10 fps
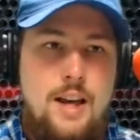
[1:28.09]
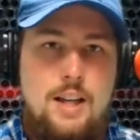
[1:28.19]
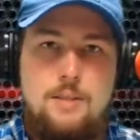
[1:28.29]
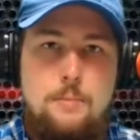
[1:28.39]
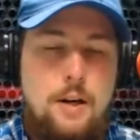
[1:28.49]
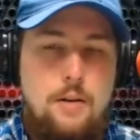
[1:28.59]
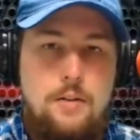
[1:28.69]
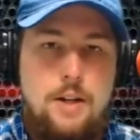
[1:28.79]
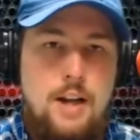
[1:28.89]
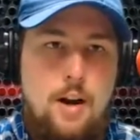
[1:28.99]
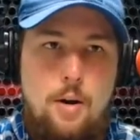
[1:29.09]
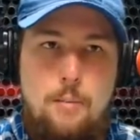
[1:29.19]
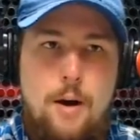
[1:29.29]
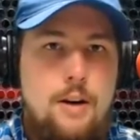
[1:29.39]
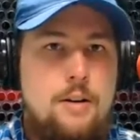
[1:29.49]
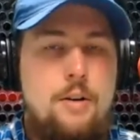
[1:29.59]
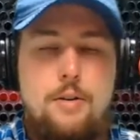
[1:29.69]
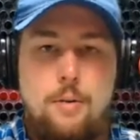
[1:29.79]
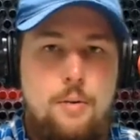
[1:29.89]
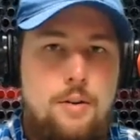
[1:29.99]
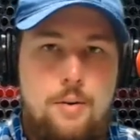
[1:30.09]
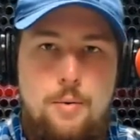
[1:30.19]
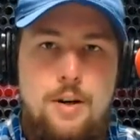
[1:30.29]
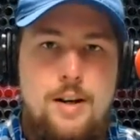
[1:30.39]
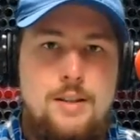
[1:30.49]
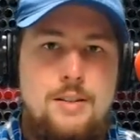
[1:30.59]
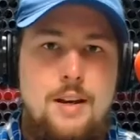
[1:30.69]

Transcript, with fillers: it's bigger than harry potter or the lord of the rings